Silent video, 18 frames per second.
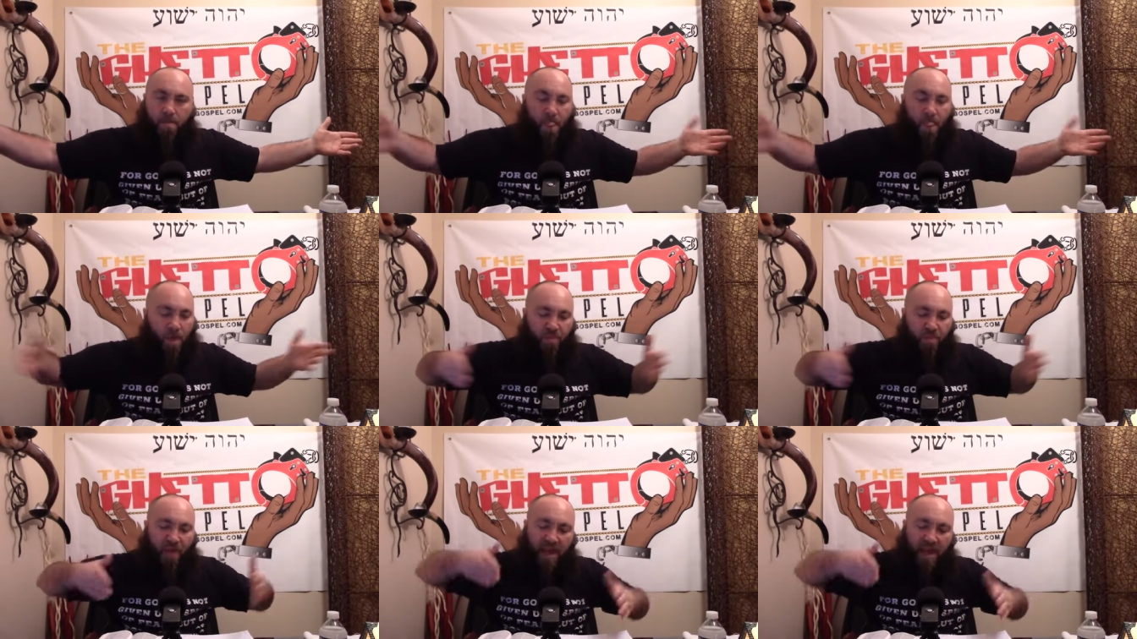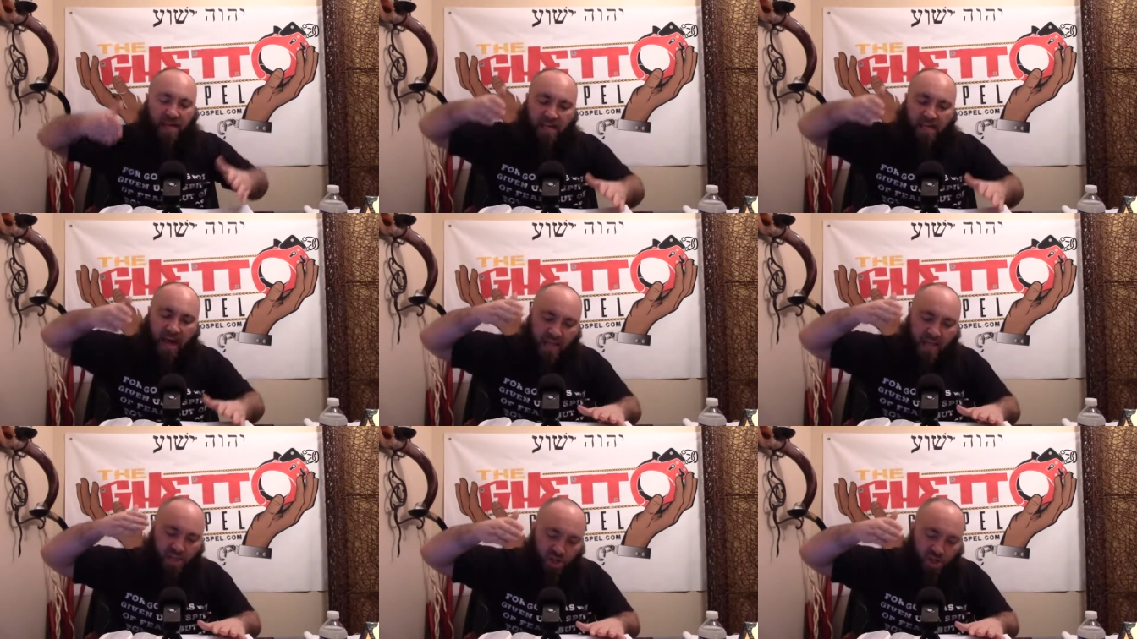They
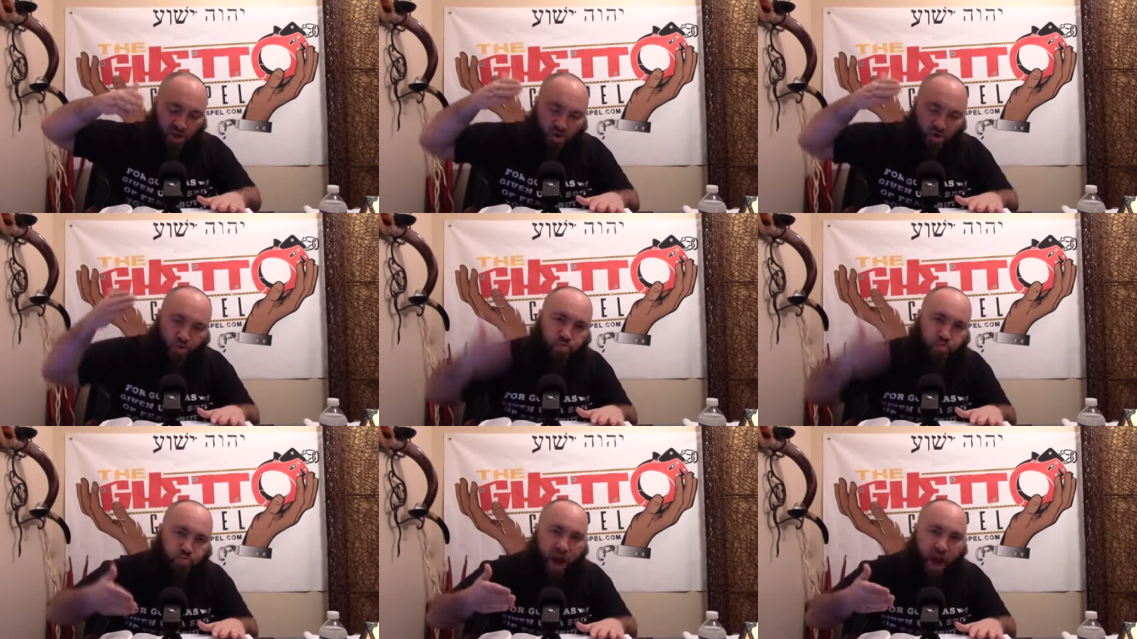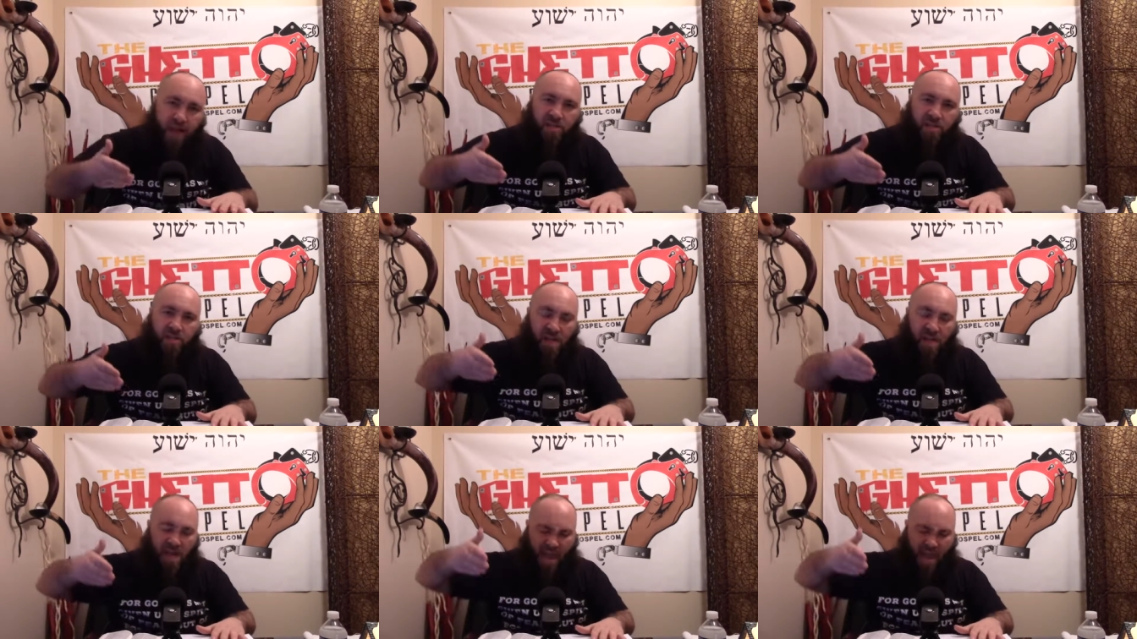got to
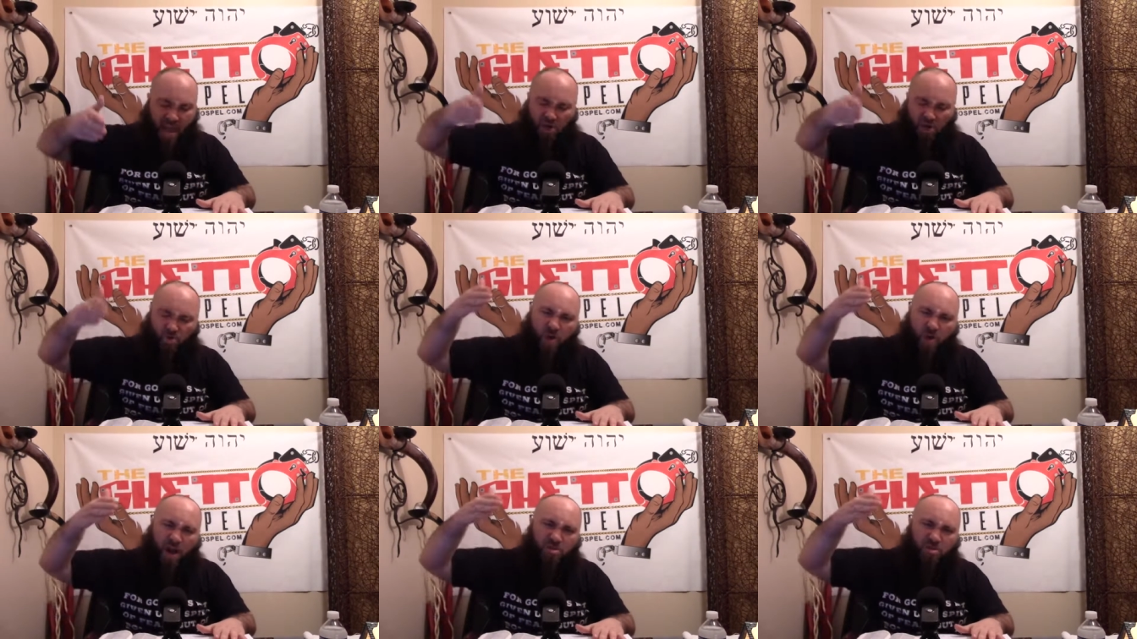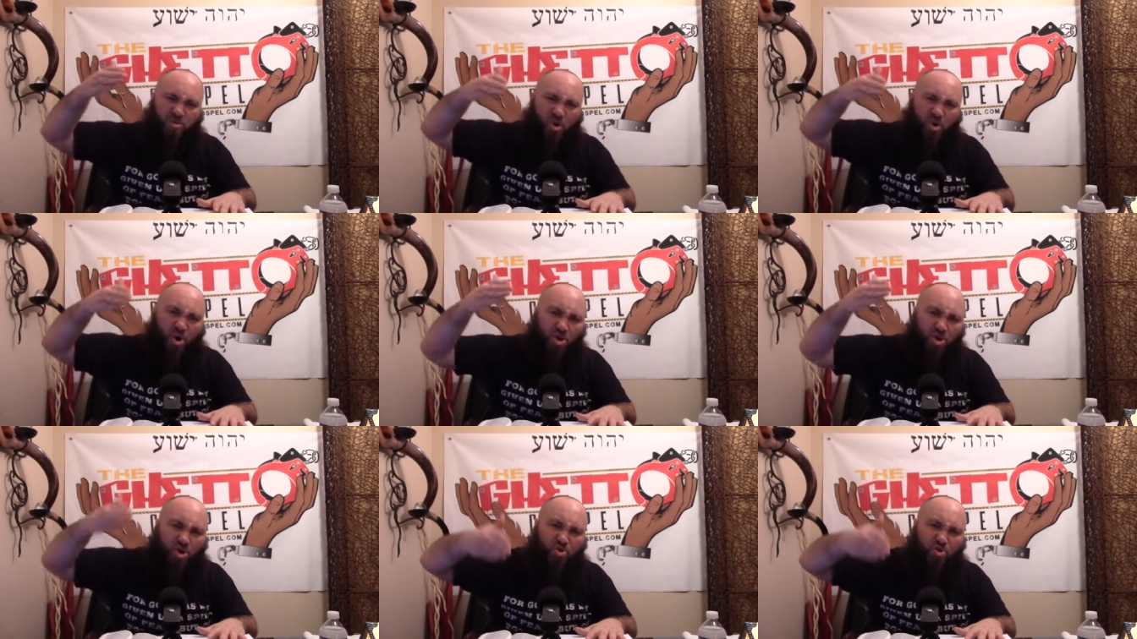Christ, and Christ
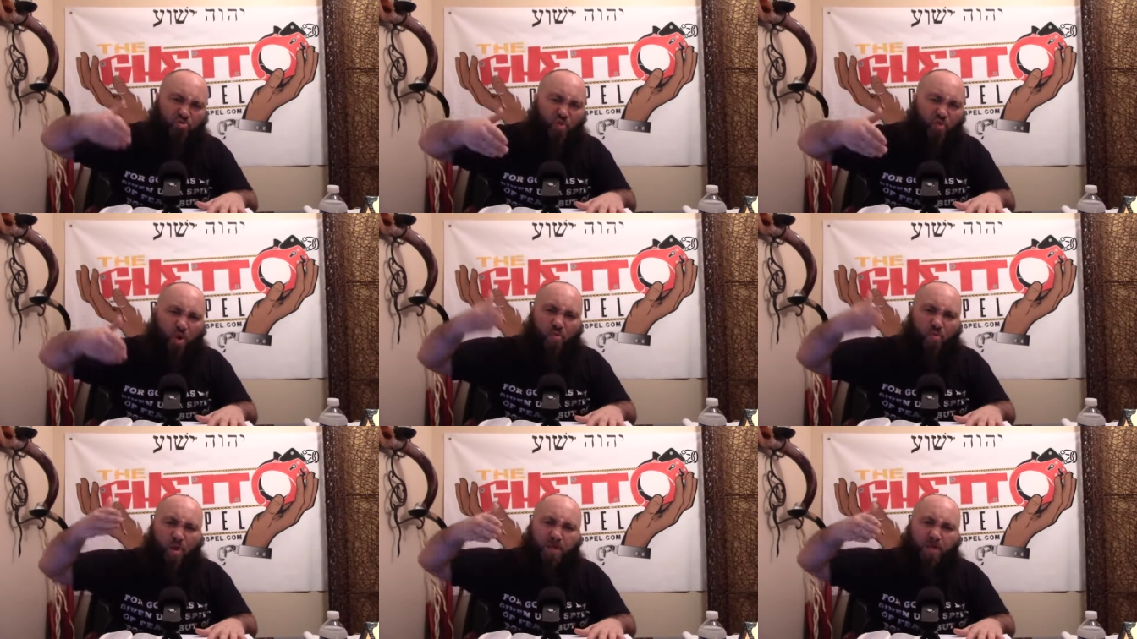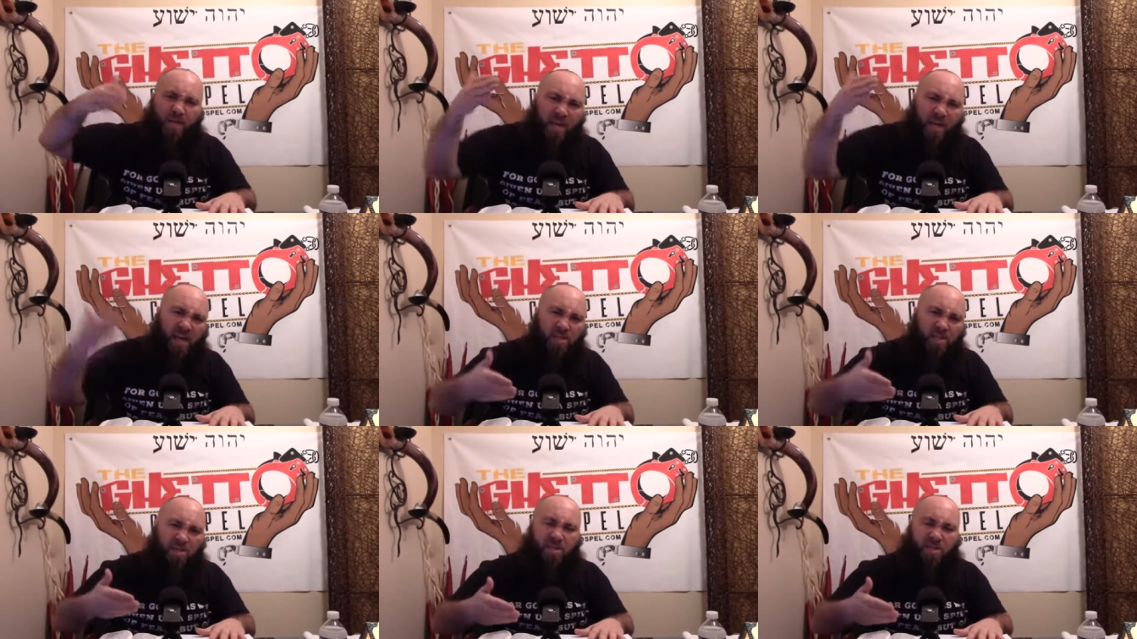started to grow on the
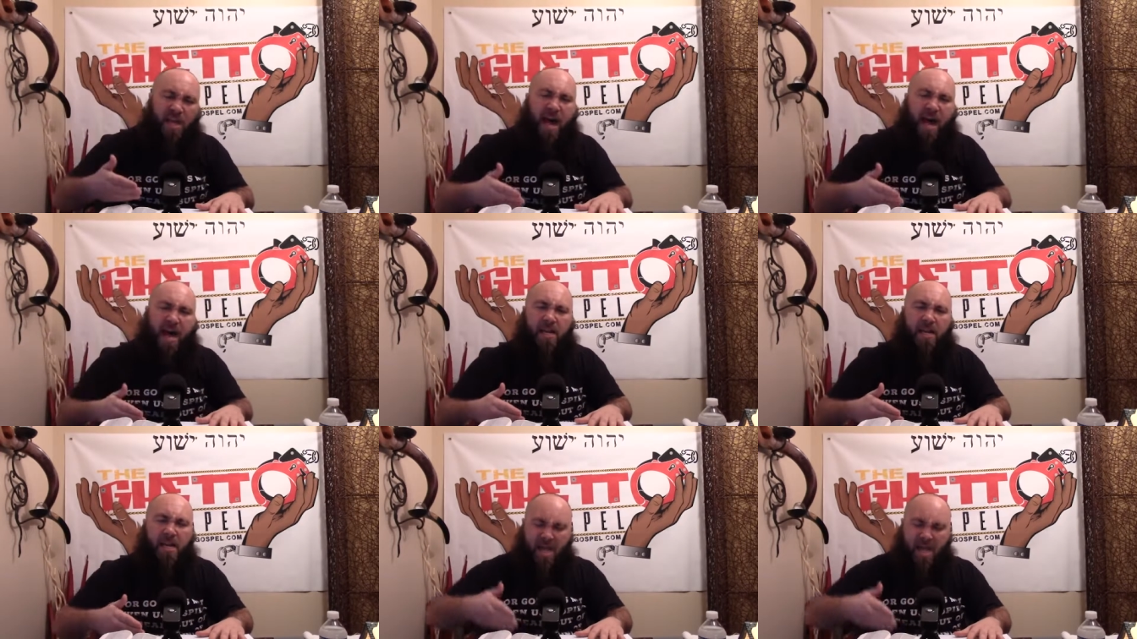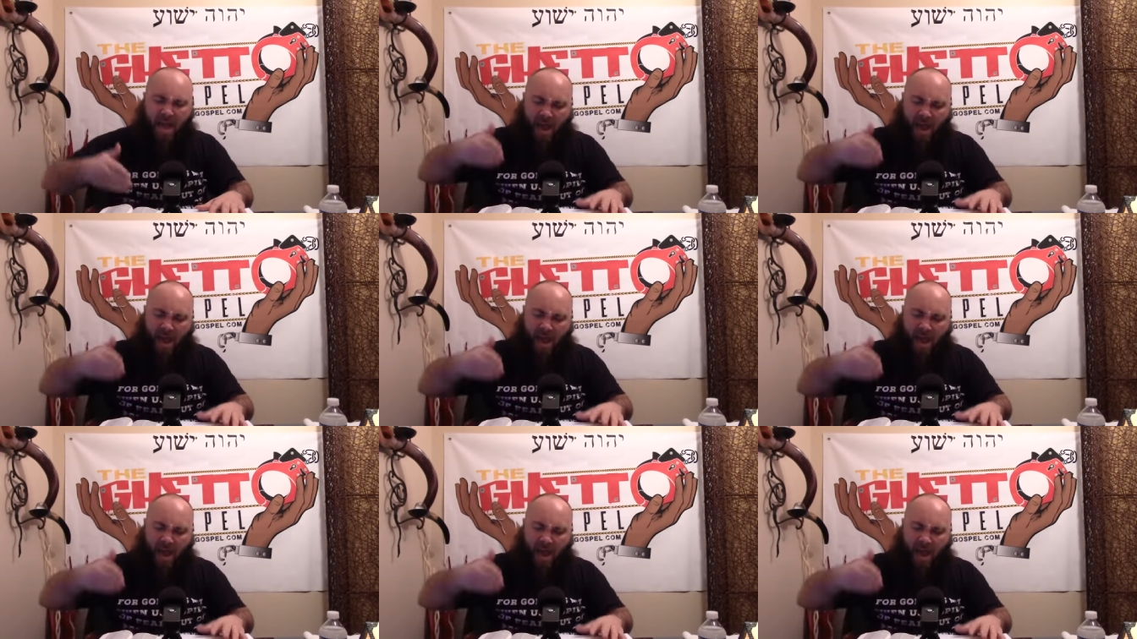inside.